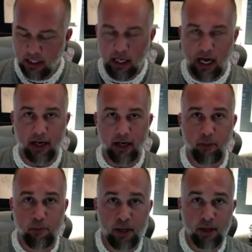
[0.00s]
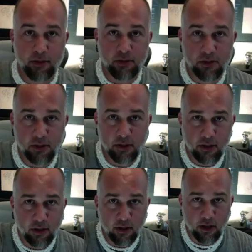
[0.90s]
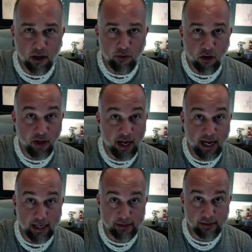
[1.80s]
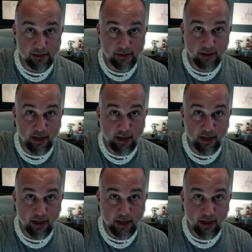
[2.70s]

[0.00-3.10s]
I did pins of all the hats and